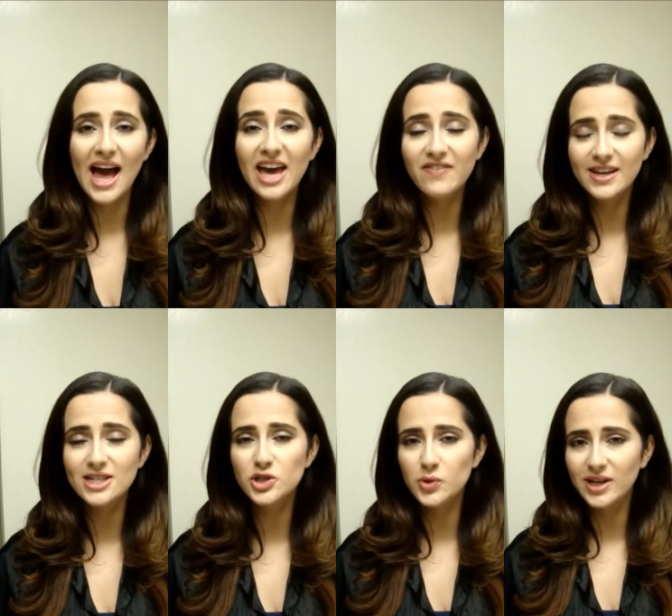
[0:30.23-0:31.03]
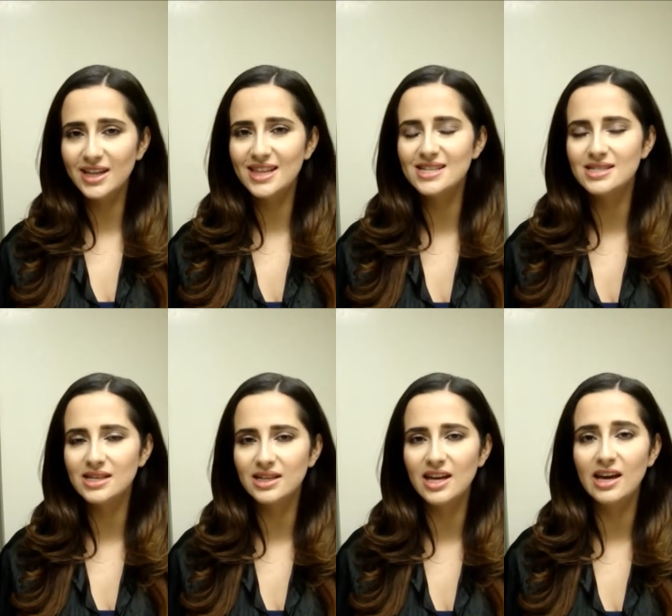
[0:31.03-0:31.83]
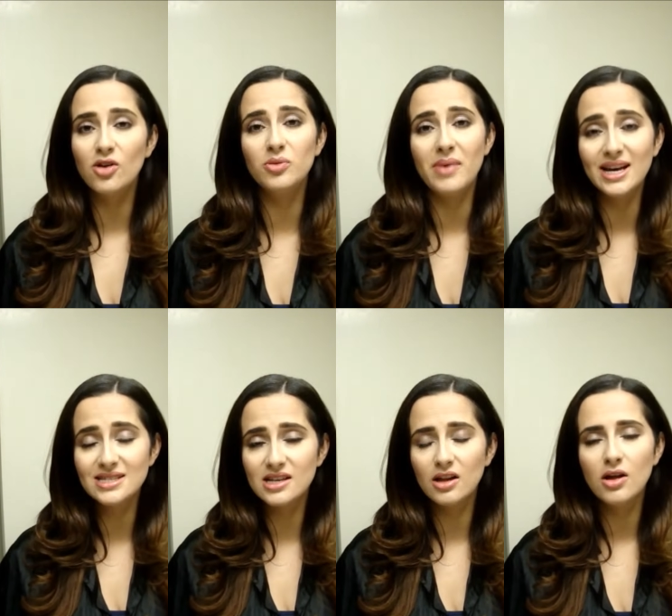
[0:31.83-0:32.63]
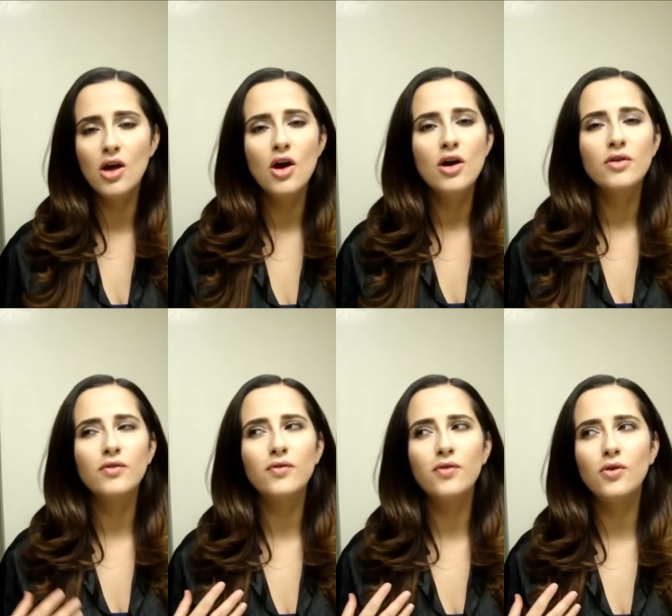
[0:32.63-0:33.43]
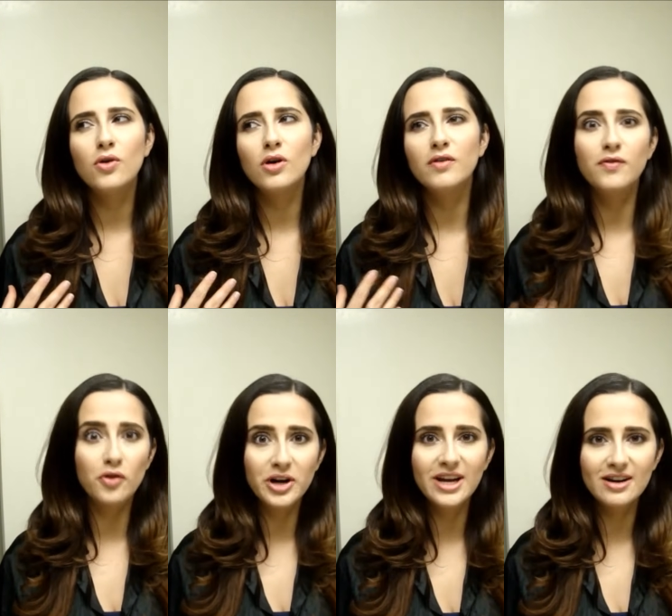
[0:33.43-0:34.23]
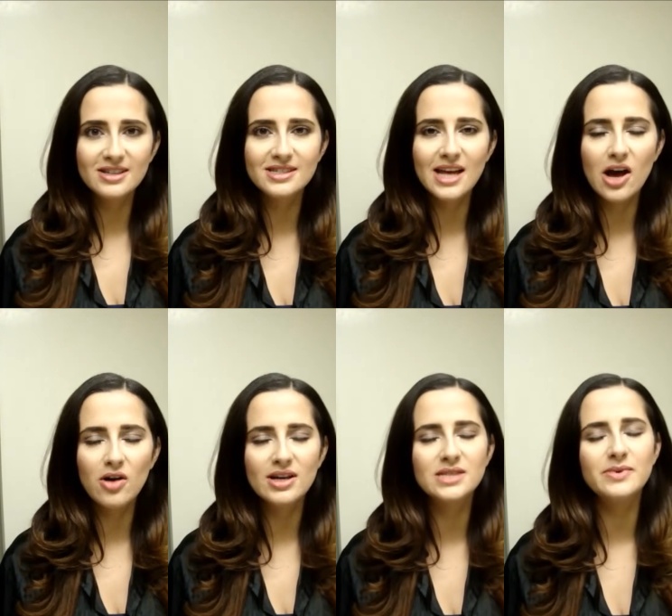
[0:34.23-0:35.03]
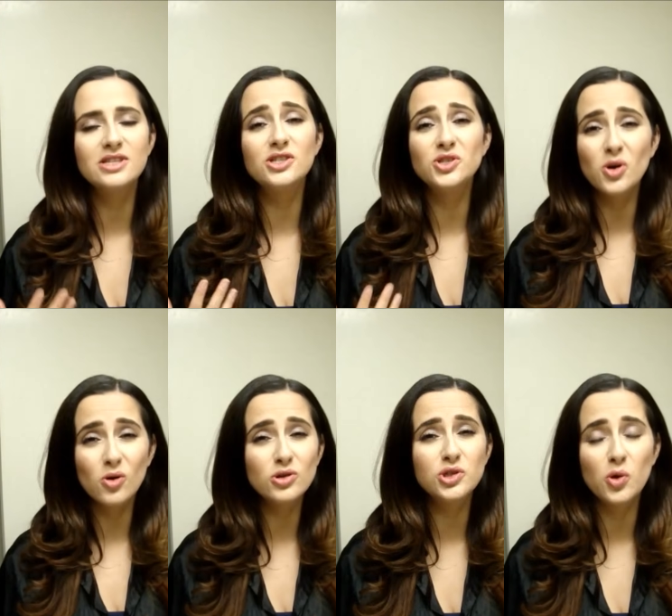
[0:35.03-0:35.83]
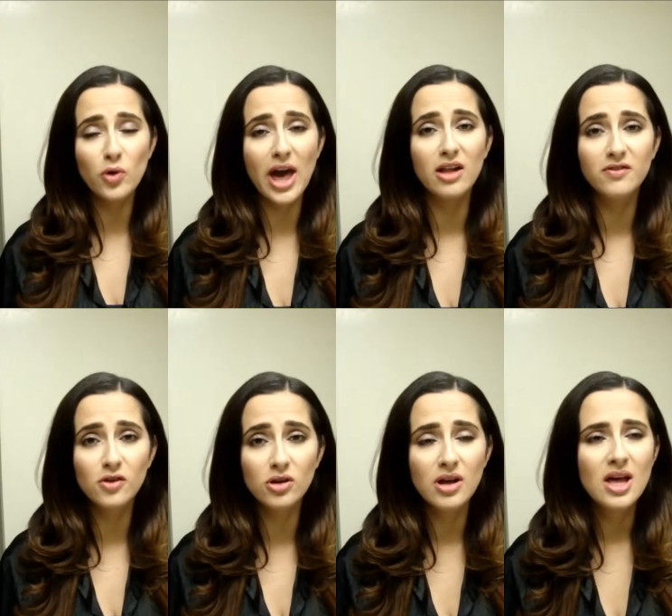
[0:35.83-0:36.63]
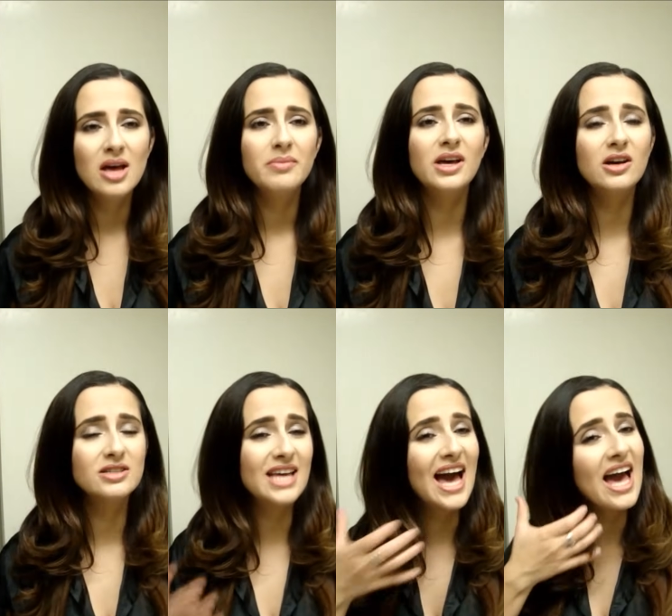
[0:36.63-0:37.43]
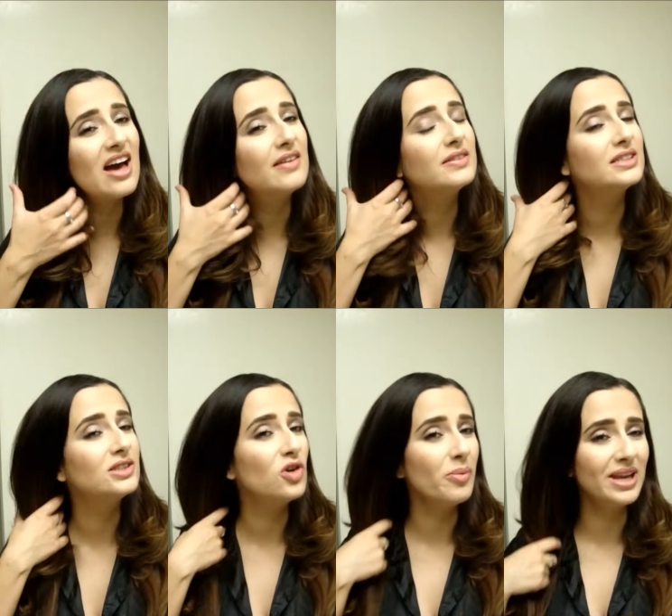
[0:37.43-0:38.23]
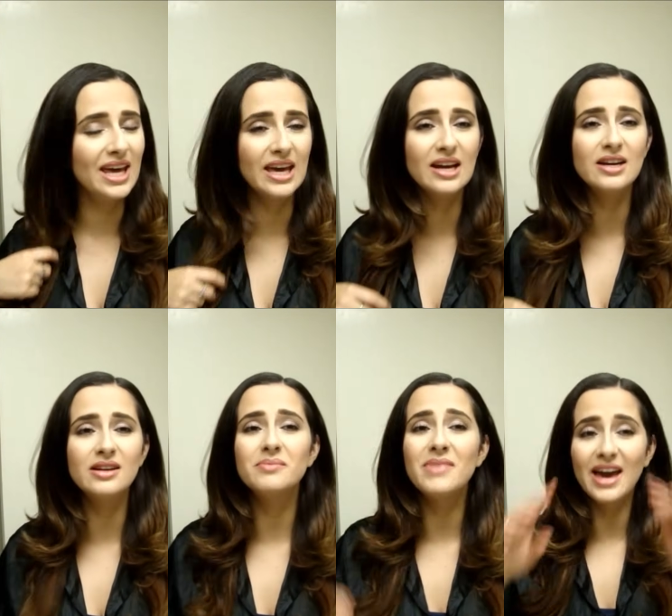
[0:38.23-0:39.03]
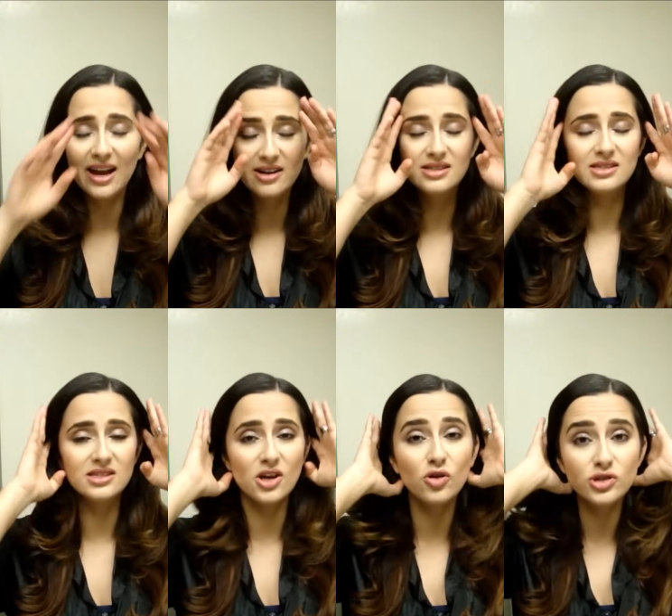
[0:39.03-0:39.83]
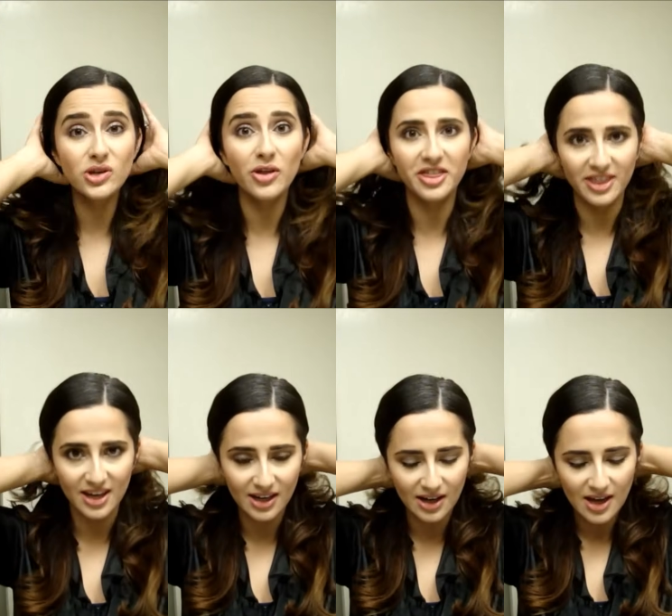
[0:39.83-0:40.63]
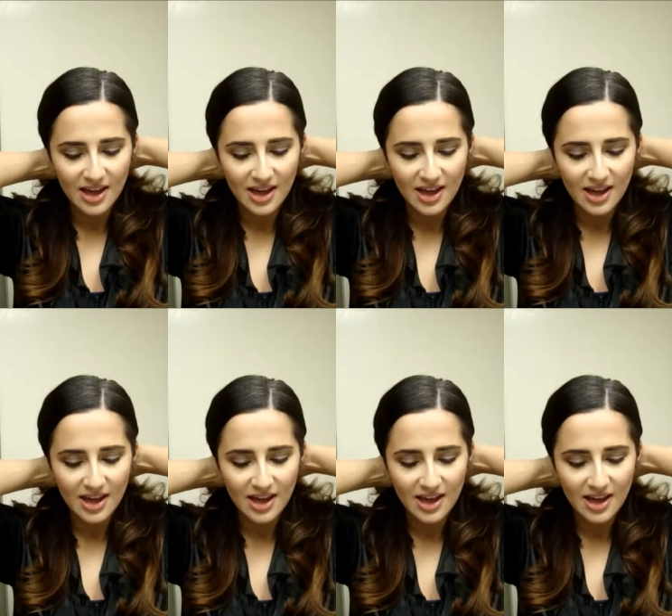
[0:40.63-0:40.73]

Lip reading: I've been doing this technique on myself for 4 years now. It's been so helpful because I have so many hair. My hair is so thick